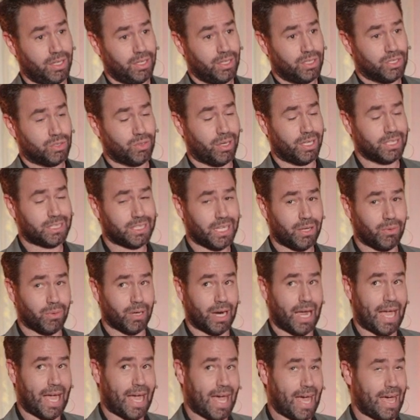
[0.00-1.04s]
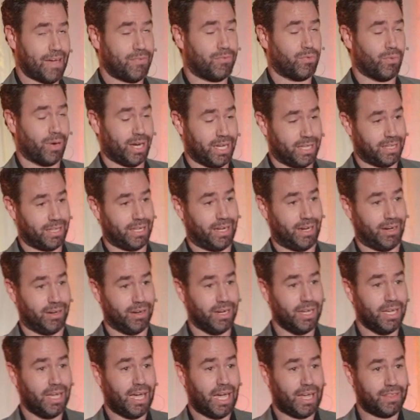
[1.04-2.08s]
So I'd say we're halfway there.
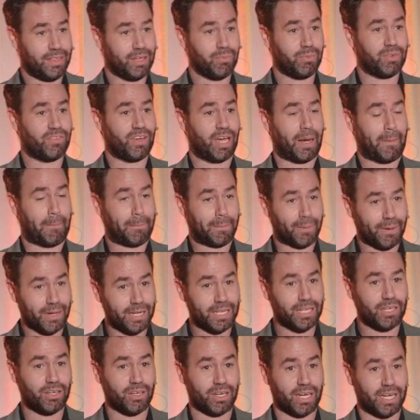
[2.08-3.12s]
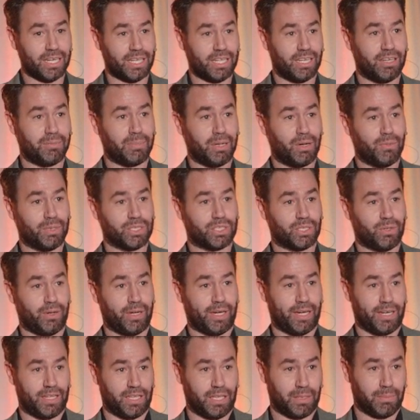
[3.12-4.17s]
I think we've got a pretty good idea about what's going
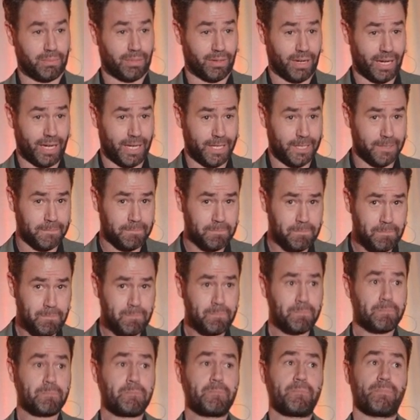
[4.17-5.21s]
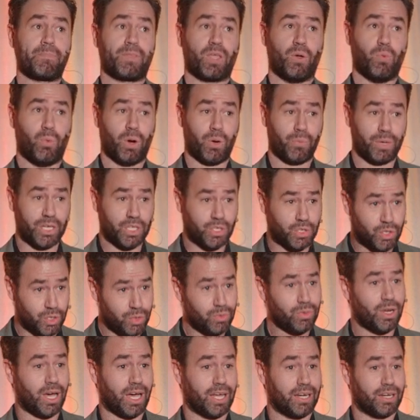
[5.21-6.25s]
on in the brain. What we
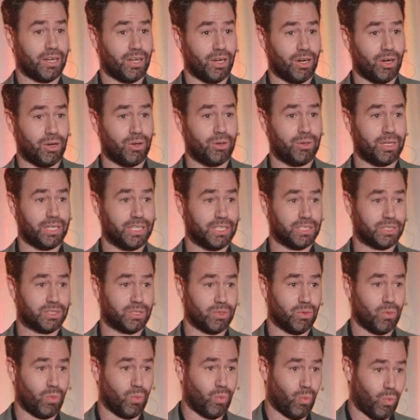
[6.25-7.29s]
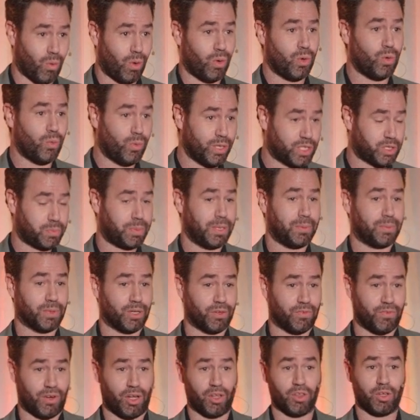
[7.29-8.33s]
do not know is which people
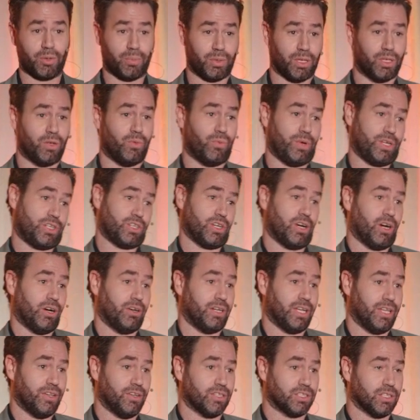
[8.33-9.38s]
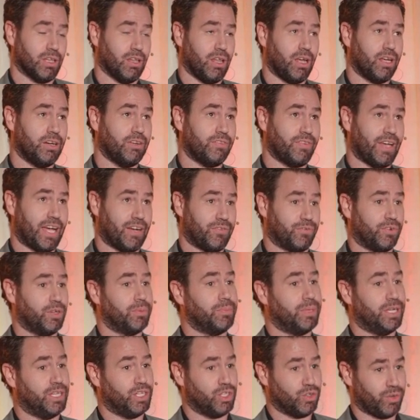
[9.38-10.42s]
are vulnerable and which aren't. And there's a lot of effort
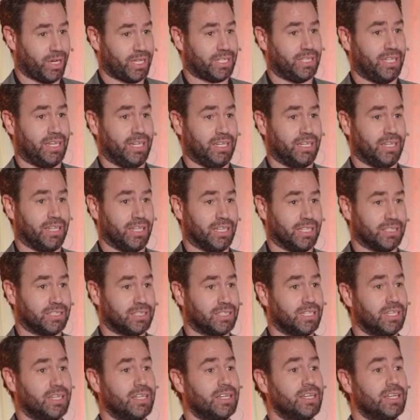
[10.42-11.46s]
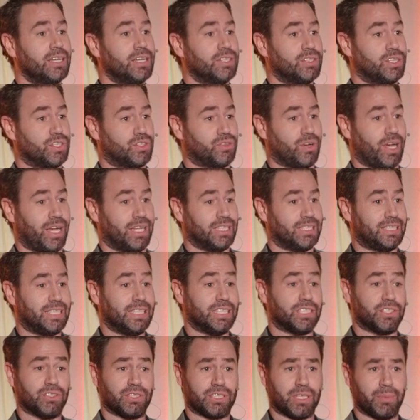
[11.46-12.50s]
being directed into this to try and see,
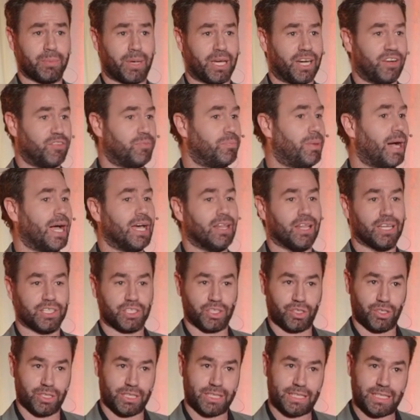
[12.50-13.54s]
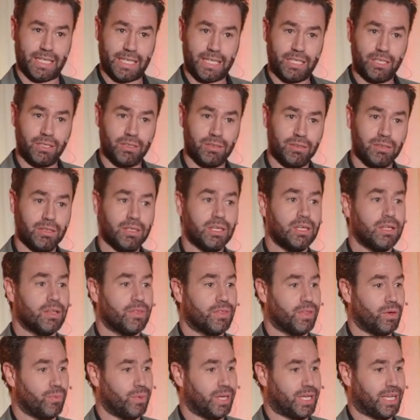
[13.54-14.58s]
is there some kind of biological signal
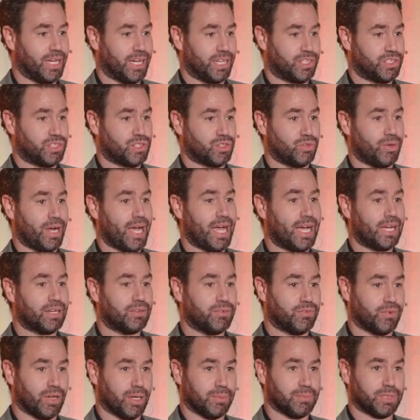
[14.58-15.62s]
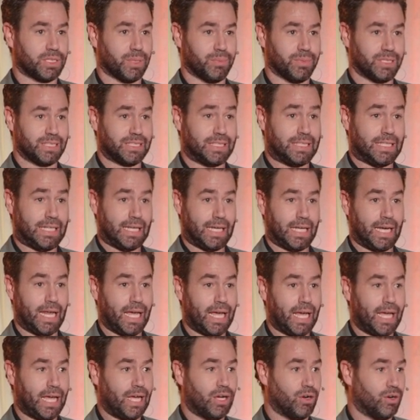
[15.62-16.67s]
that we can extract from someone's
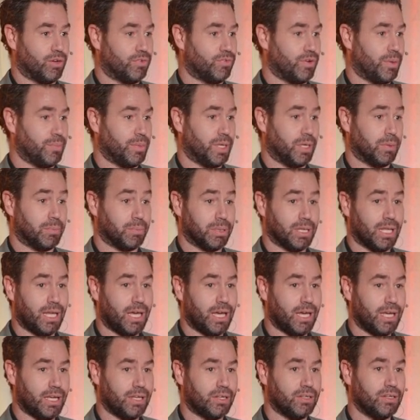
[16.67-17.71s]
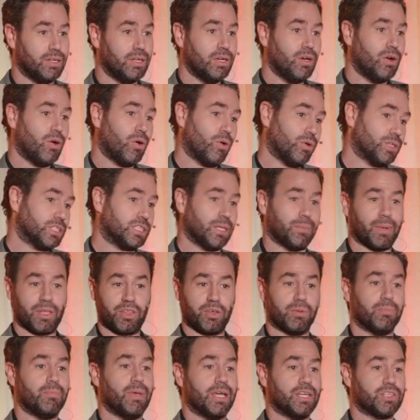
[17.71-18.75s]
DNA or from their blood or some
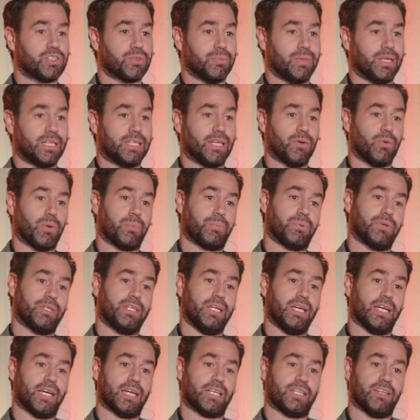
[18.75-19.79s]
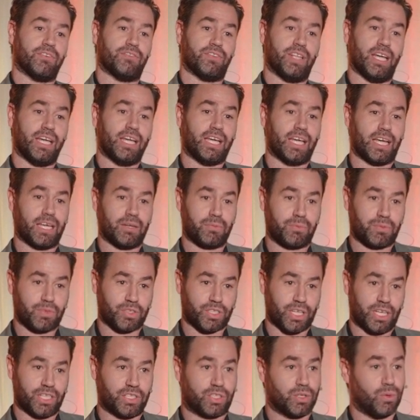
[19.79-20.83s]
other measurement that will predict if they get
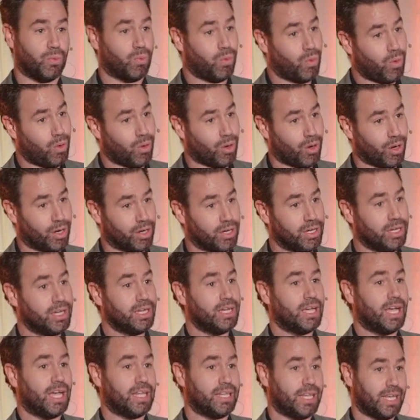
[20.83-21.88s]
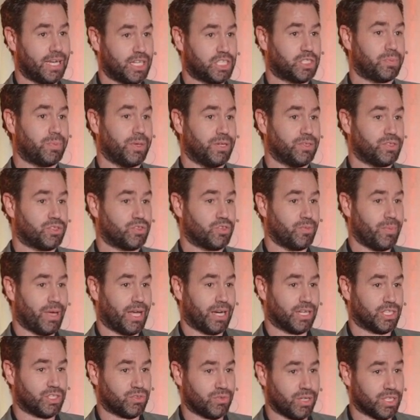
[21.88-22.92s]
sent to war and they experience
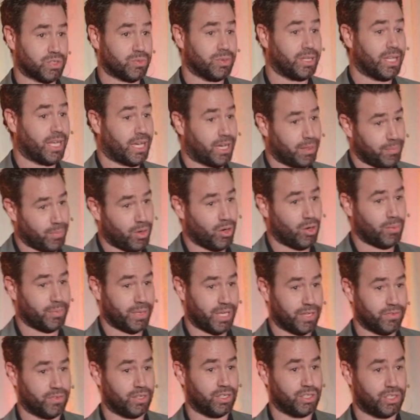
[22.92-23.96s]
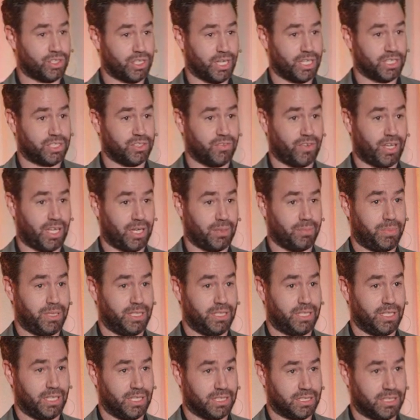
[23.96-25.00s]
traumatic stress, when they come home, they have a good chance of getting
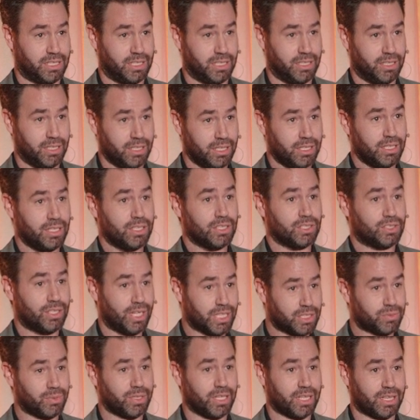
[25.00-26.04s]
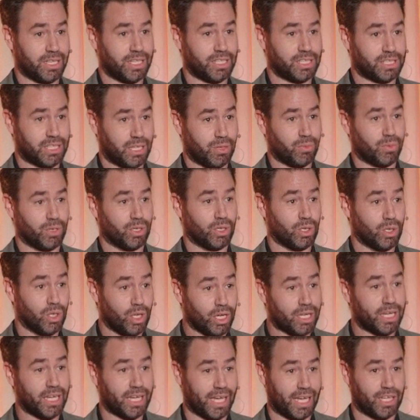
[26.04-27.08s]
PTSD. So that's one of the things that we're
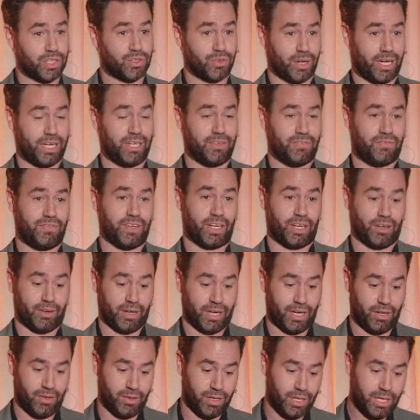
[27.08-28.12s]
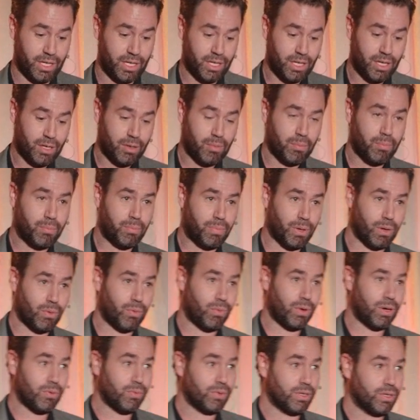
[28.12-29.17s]
looking at trying to figure out. But
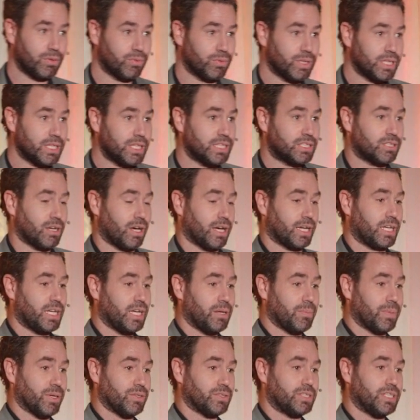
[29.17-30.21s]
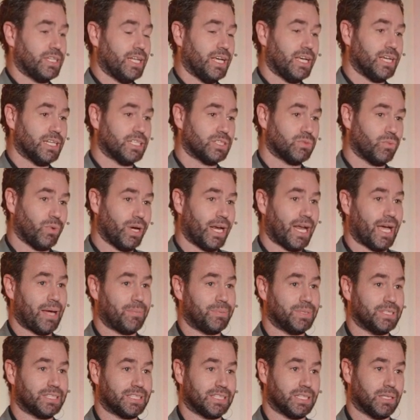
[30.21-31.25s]
what we're really talking about today is what
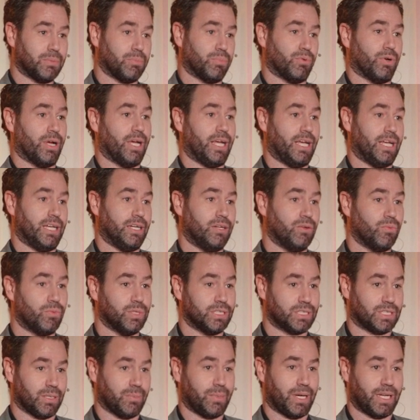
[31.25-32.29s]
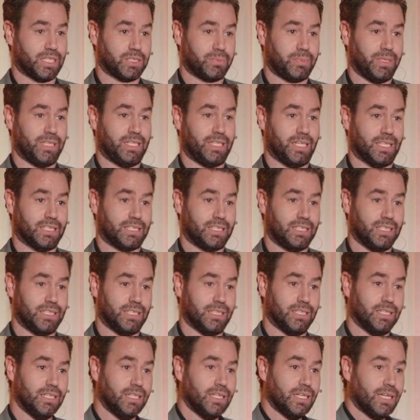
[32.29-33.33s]
happens in the brain when someone has
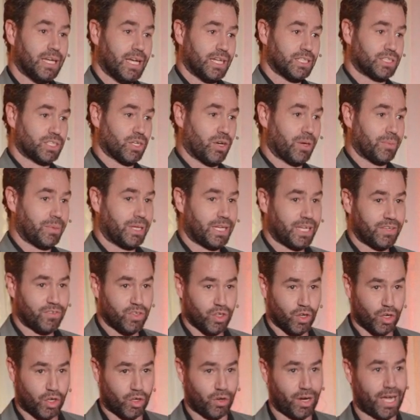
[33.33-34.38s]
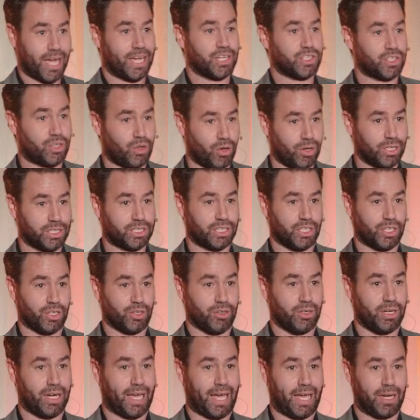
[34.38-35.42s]
PTSD. And so I'm going to give you a crash course in
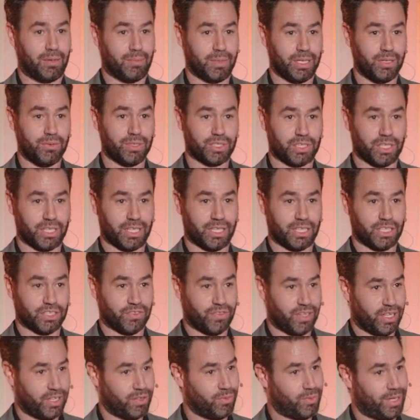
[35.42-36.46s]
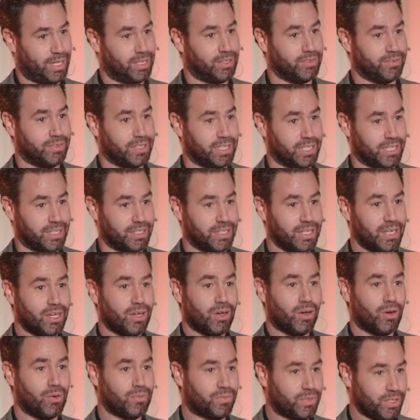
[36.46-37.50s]
neuroanatomy, which I think is very relevant, and
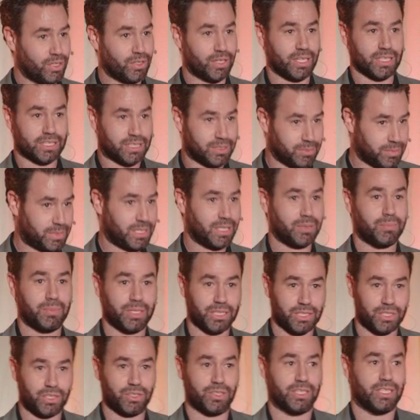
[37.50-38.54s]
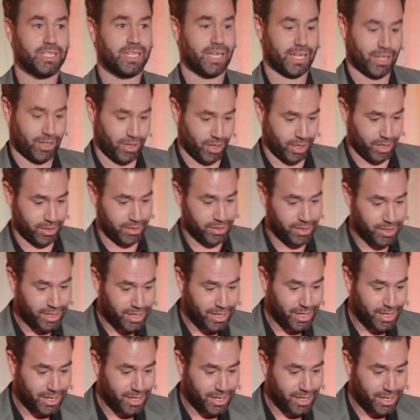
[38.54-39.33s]
hopefully you'll get some tidbits you can take on